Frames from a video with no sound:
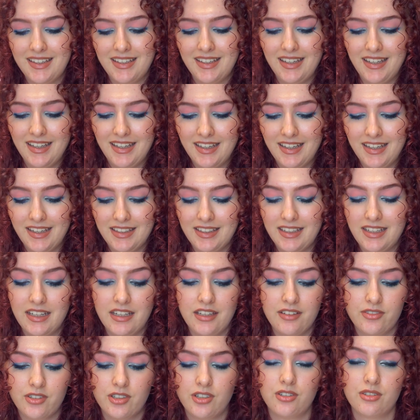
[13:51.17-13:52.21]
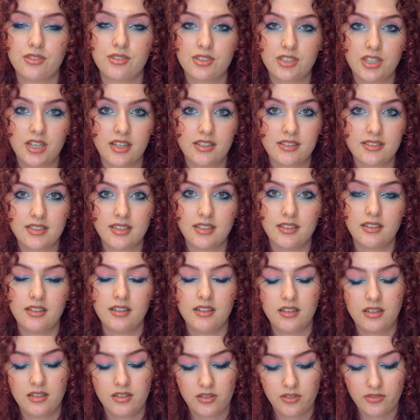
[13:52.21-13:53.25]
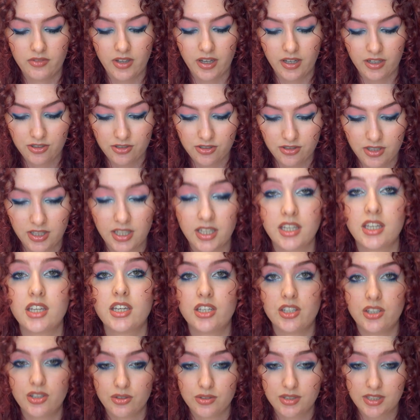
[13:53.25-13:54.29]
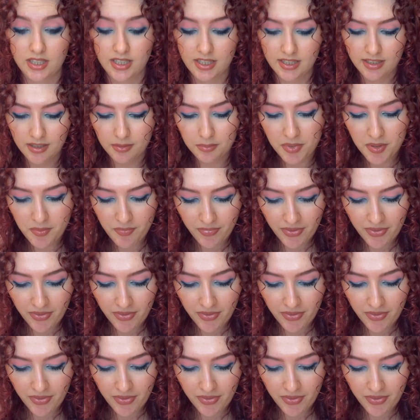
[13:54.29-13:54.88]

and I have a good chance of actually using it up.